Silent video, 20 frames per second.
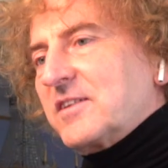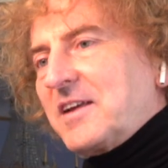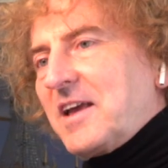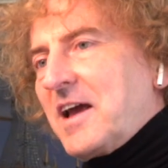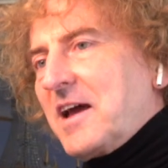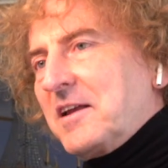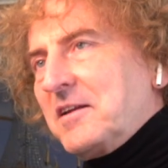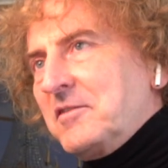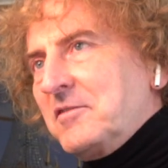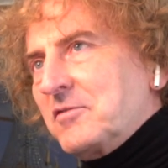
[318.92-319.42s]

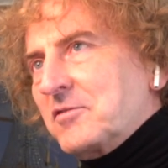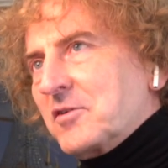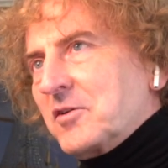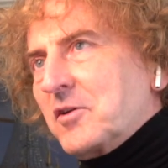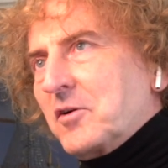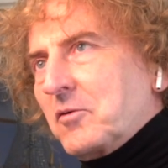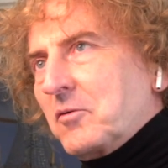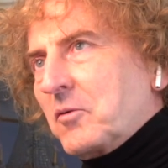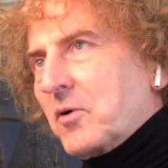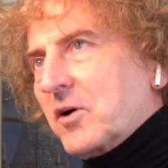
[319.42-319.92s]
again for
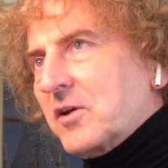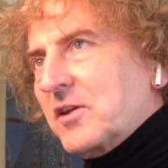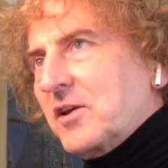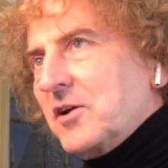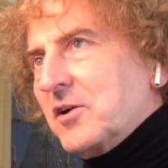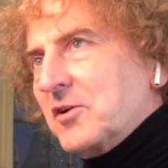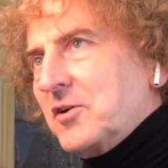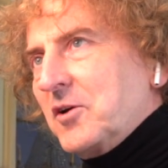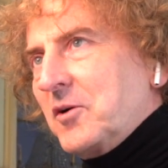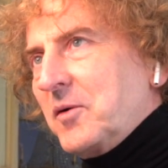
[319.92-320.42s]
the work that
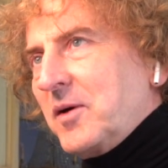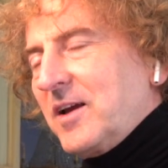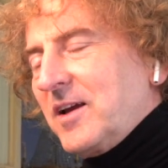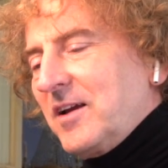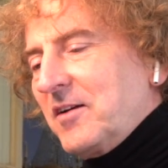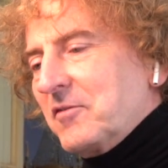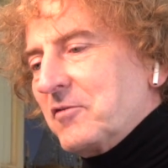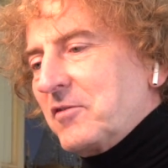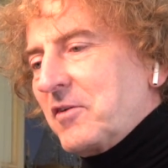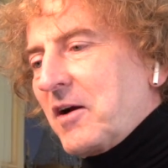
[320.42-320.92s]
you're
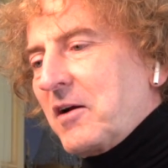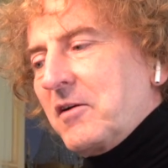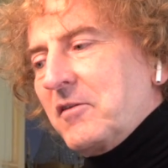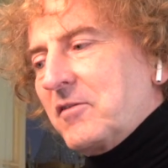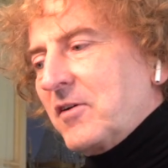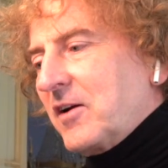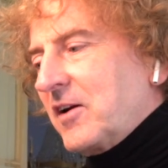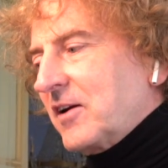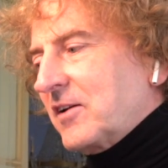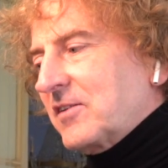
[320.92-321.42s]
doing. Very,
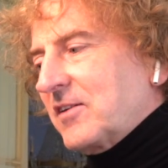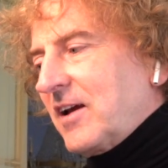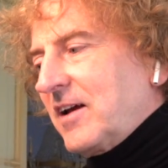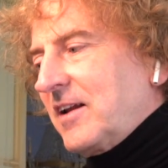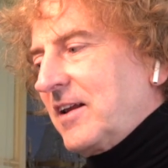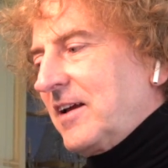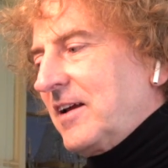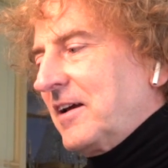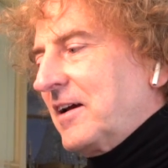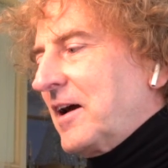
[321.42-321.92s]
very
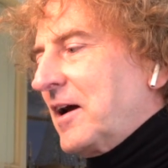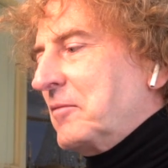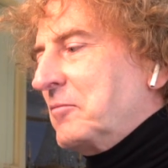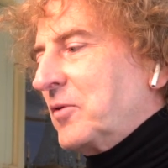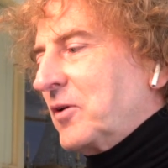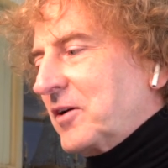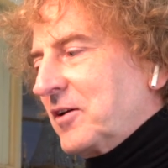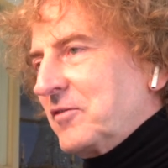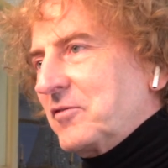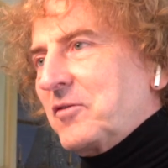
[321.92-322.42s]
exciting. I'm
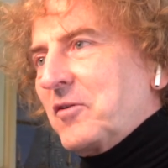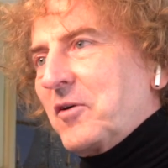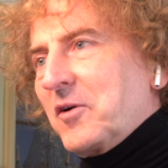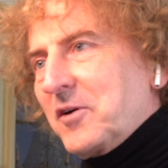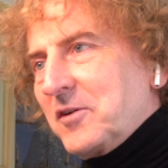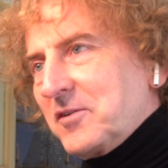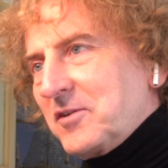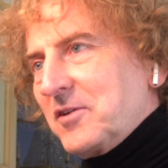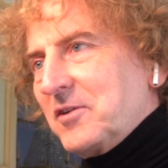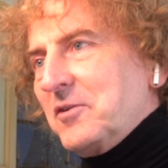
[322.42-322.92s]
looking
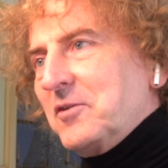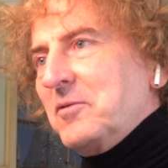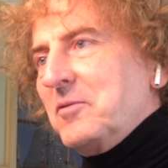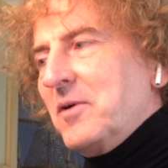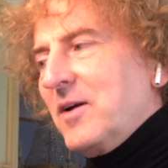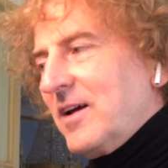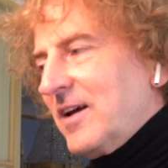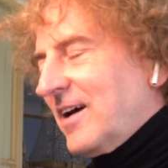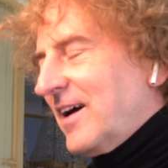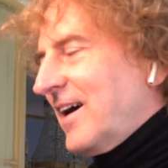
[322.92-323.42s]
forward to
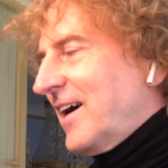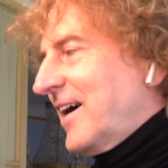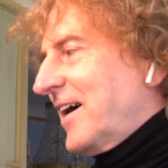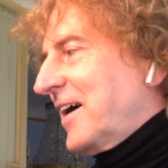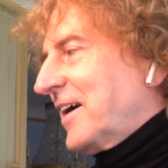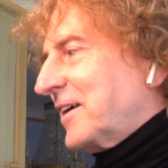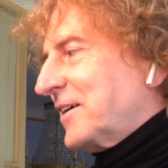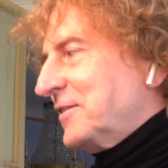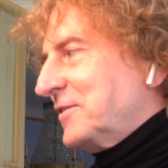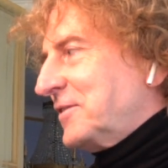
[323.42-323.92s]

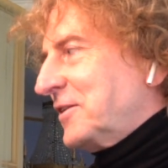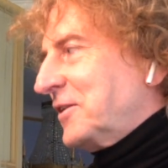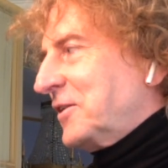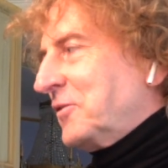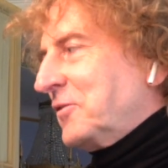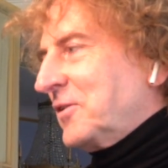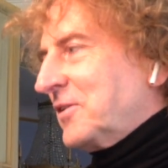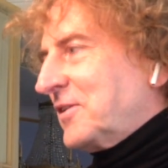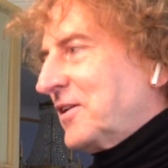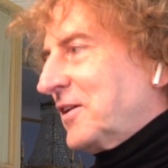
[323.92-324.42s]

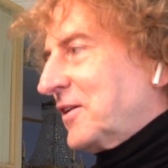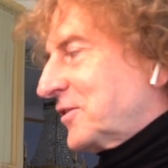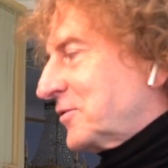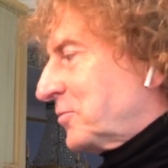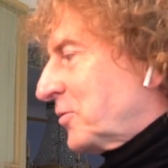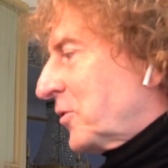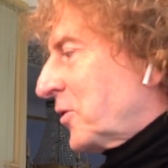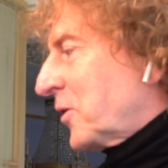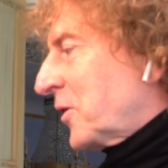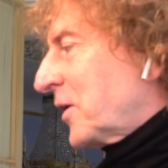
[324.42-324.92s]
continuing to
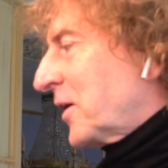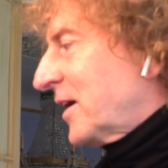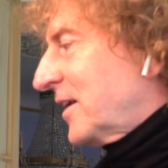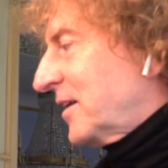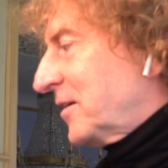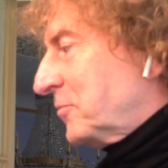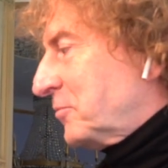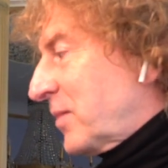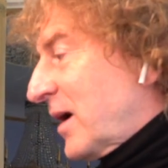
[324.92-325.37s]
explore and